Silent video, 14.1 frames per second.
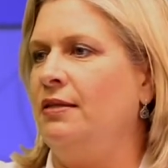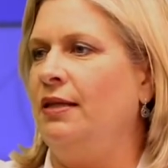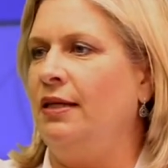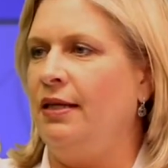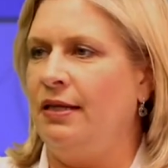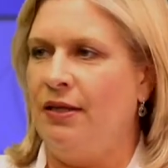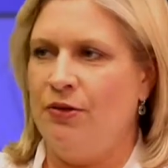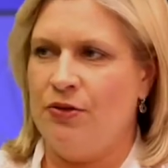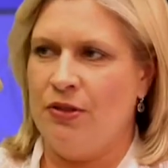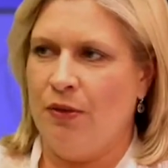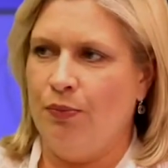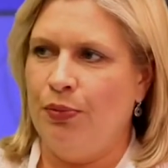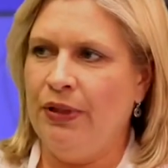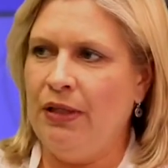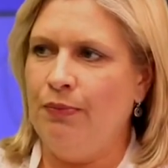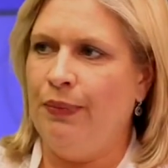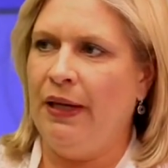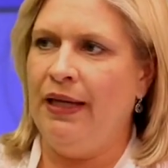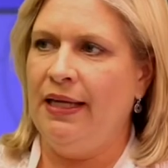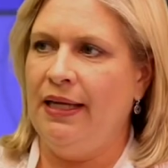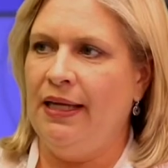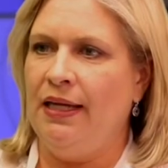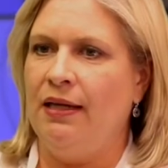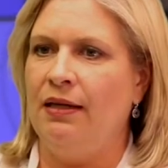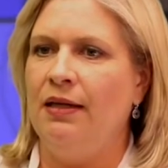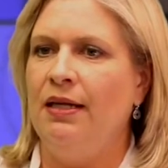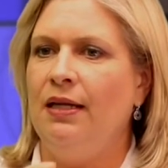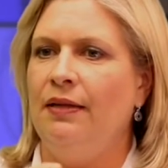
There's complete buy-in.